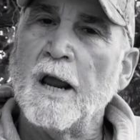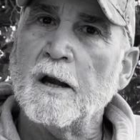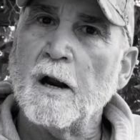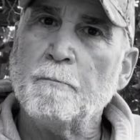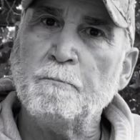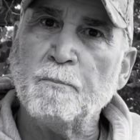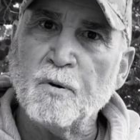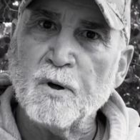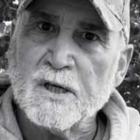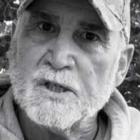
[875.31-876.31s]
He's been
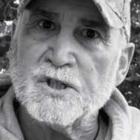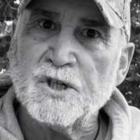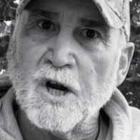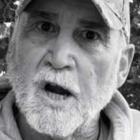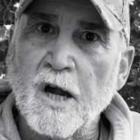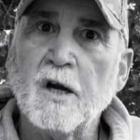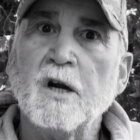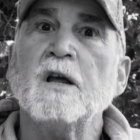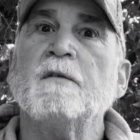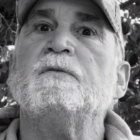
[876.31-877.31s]
practicing law for
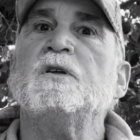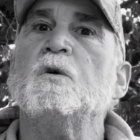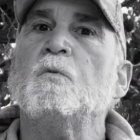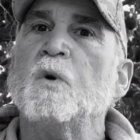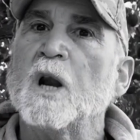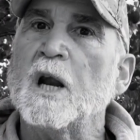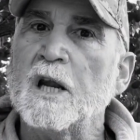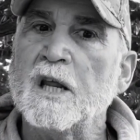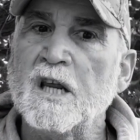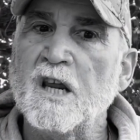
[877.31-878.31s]
over 30
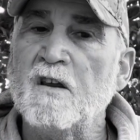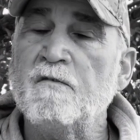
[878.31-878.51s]
years.